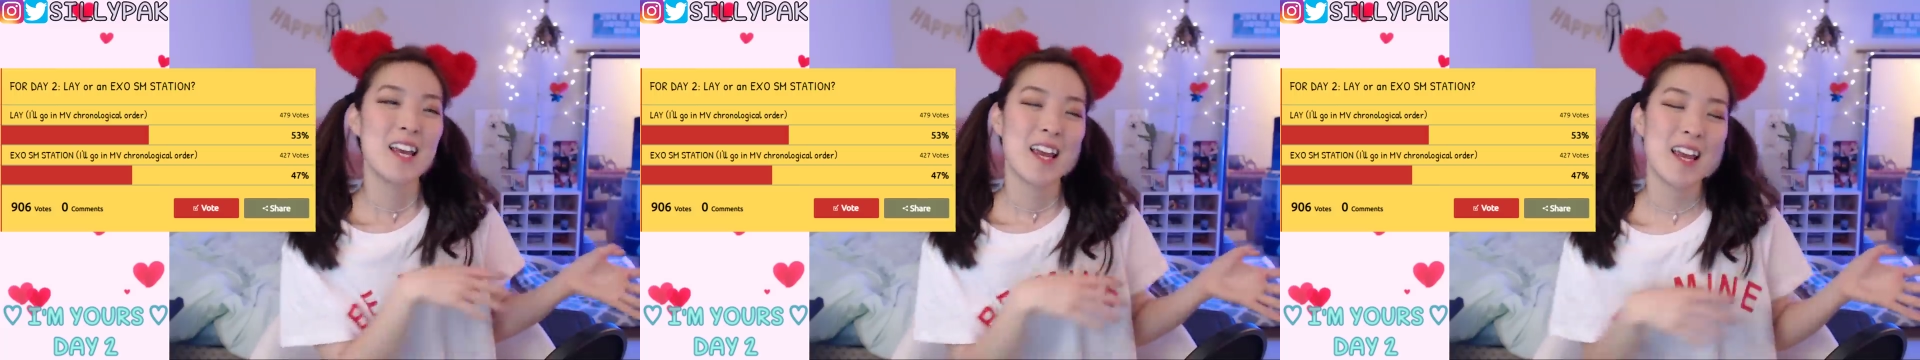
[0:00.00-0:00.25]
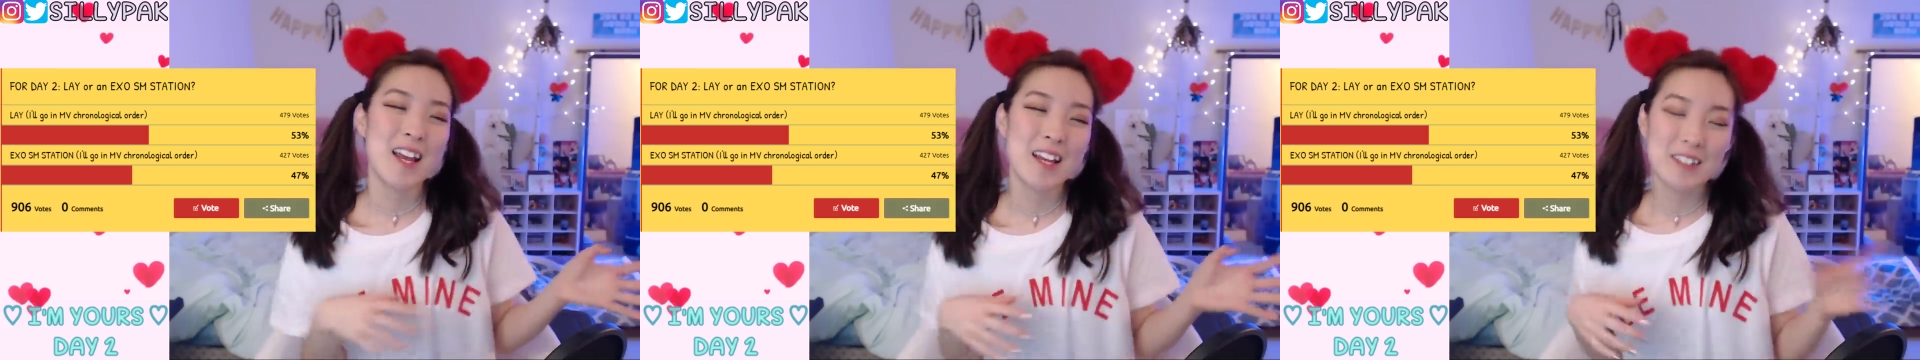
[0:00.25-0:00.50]

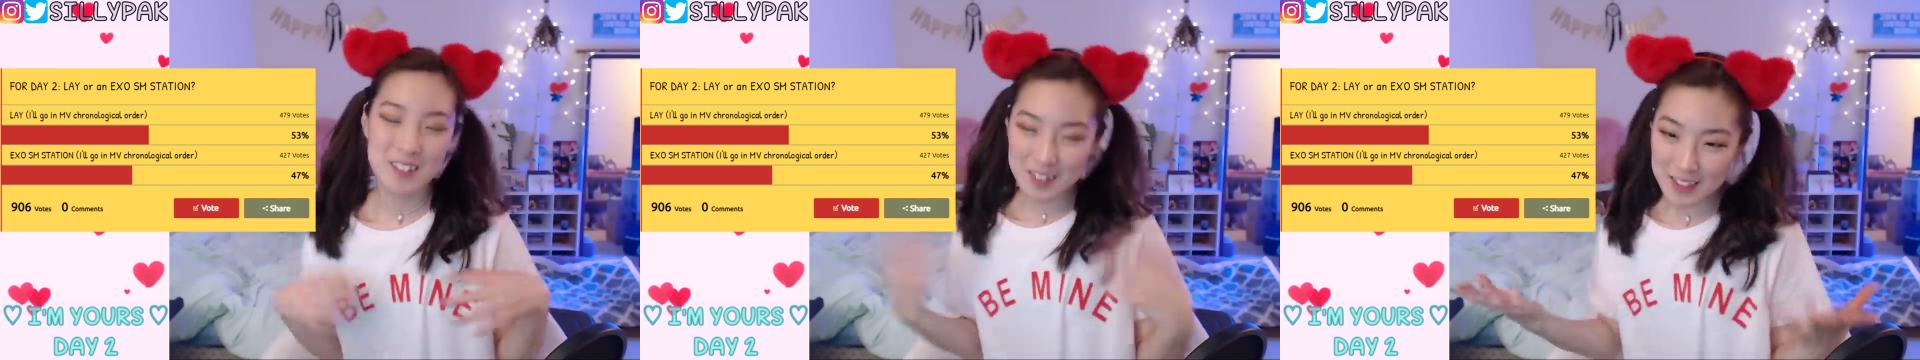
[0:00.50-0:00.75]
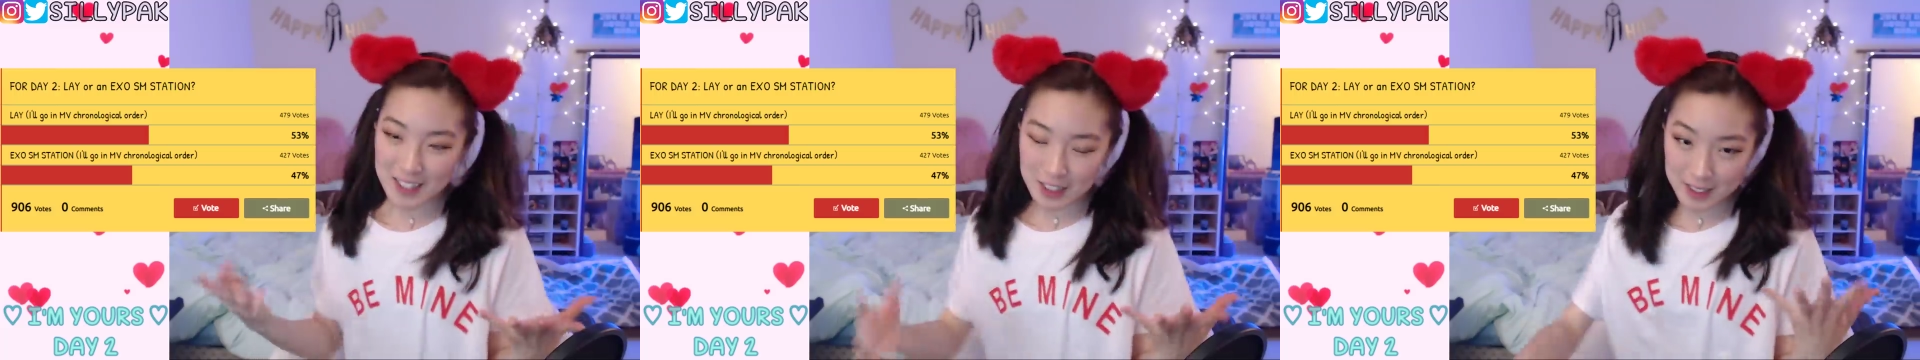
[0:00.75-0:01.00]
And so
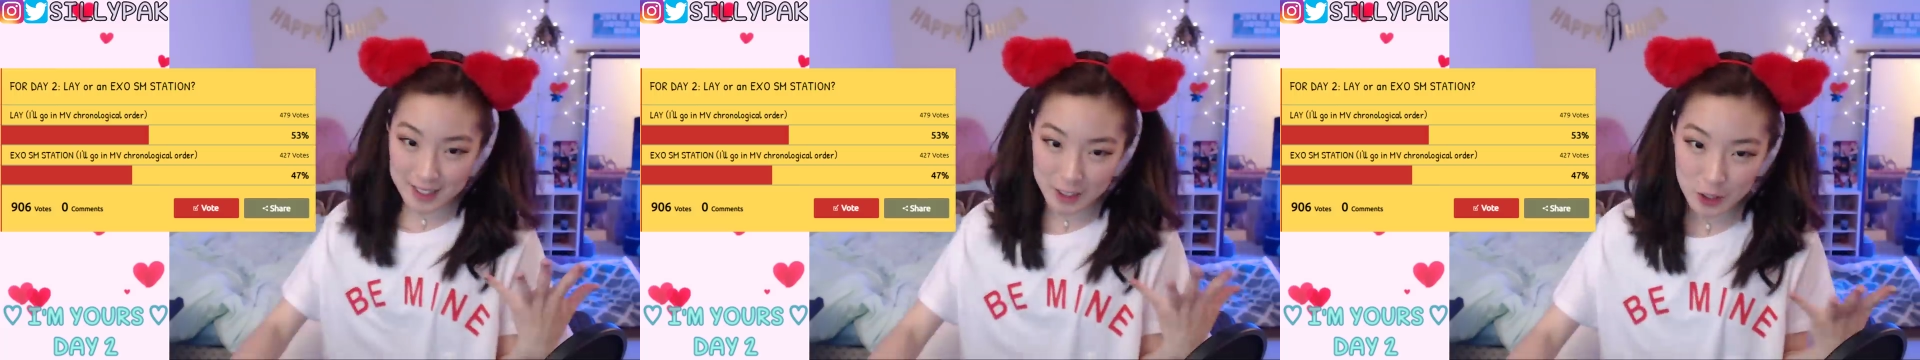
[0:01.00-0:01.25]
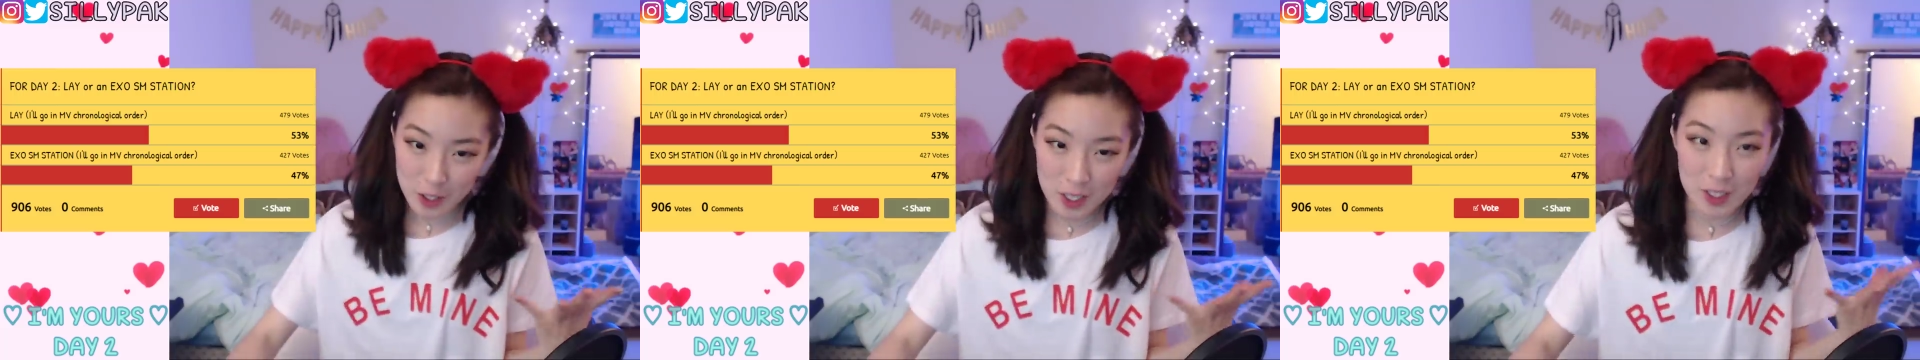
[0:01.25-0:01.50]
let's just get
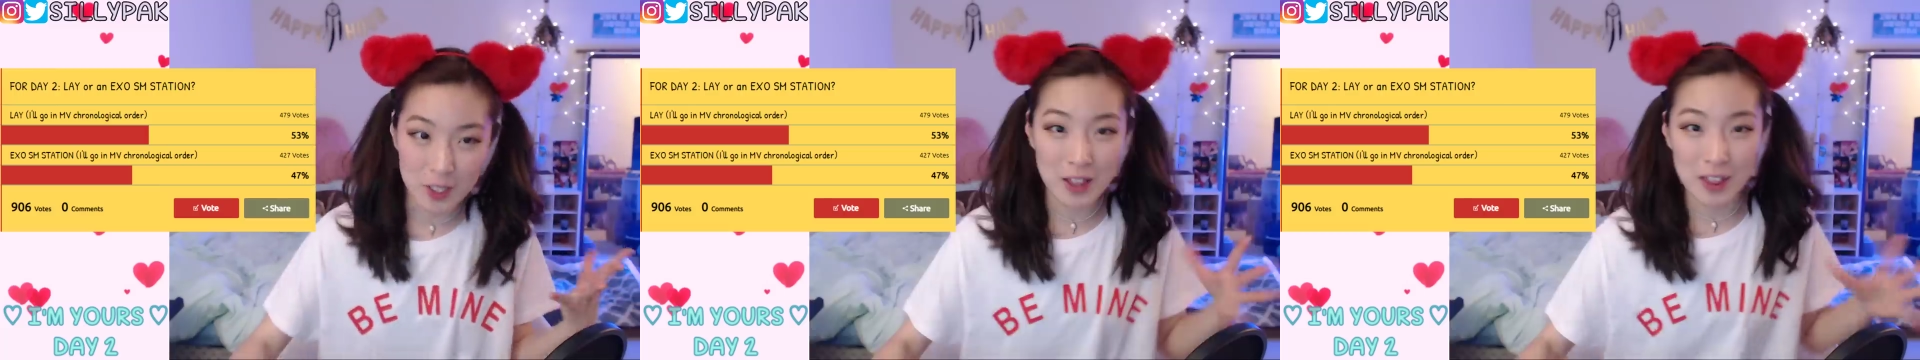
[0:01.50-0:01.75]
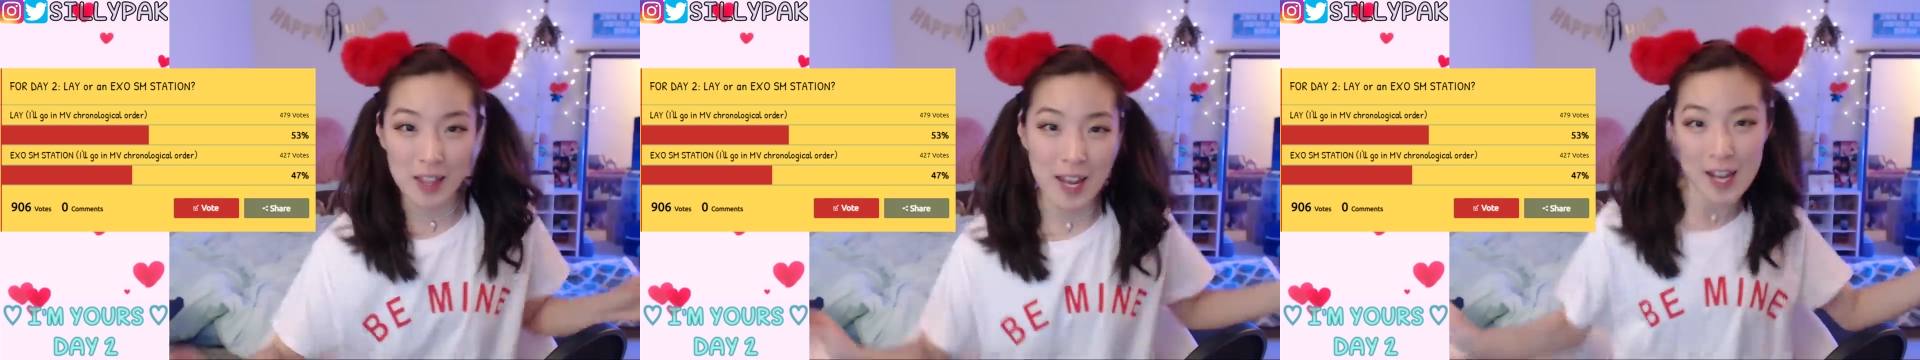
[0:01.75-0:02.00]
started.
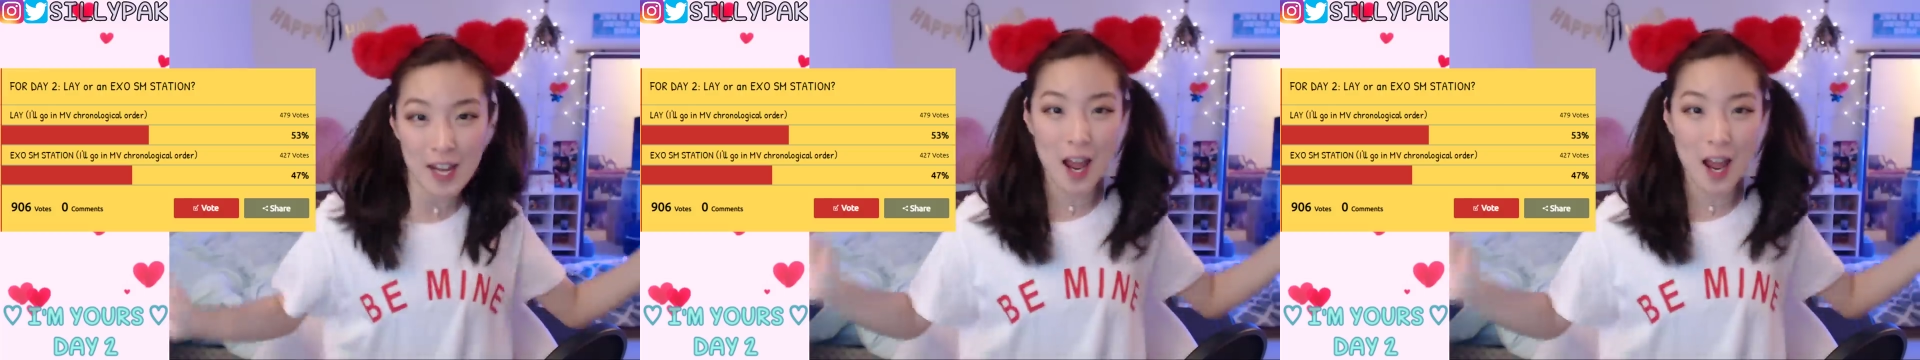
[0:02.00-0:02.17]
Lay,